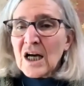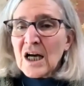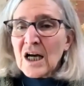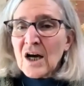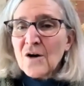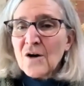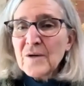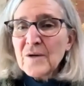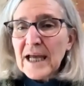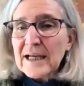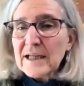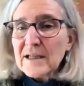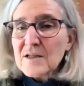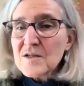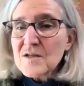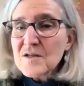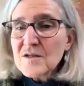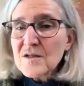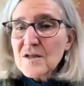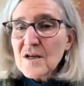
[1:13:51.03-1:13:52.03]
okay,
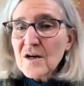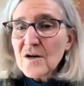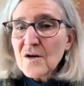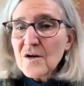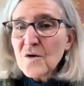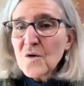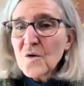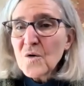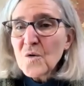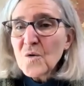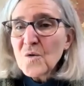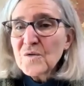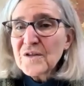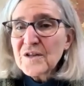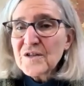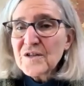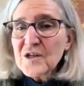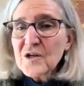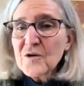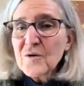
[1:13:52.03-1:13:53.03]
so
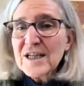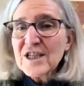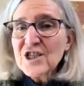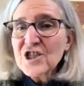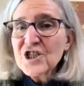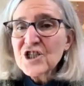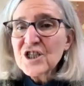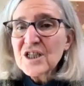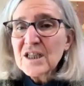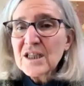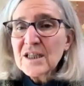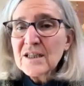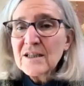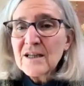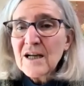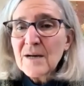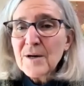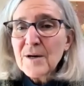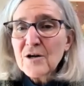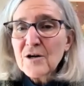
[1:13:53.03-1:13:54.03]
there's a question
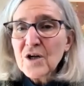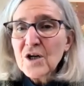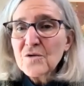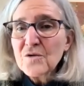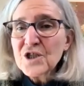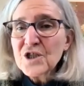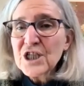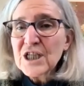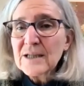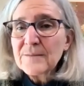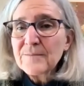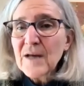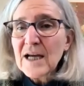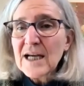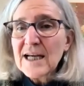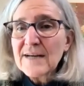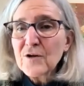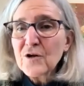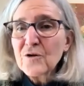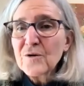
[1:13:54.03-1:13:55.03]
about coaching. I
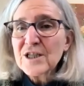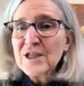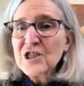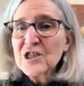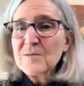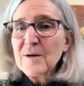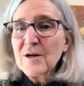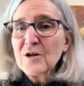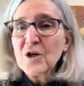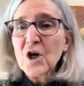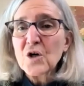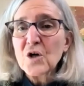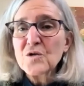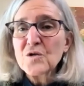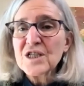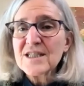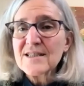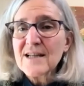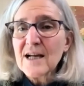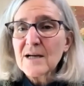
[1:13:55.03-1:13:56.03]
have a question about
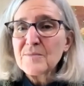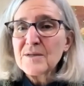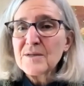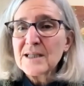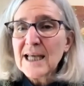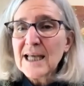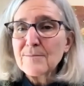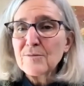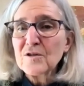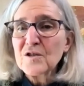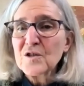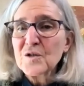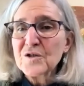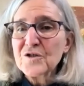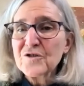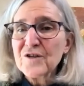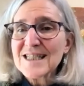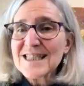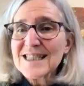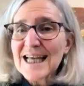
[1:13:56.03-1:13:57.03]
coaches not being able to
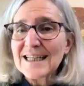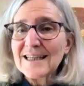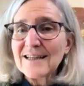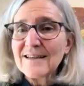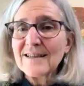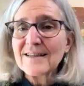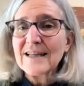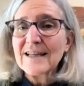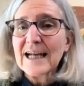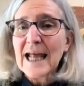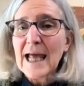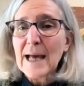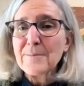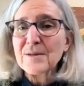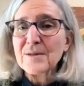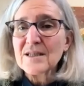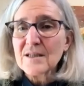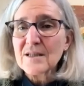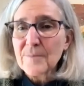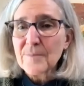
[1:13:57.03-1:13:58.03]
address anything that
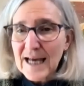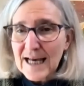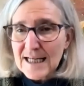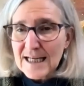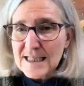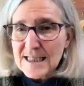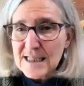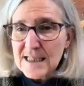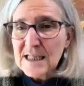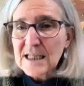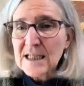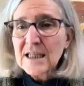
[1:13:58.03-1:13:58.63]
happened in the past.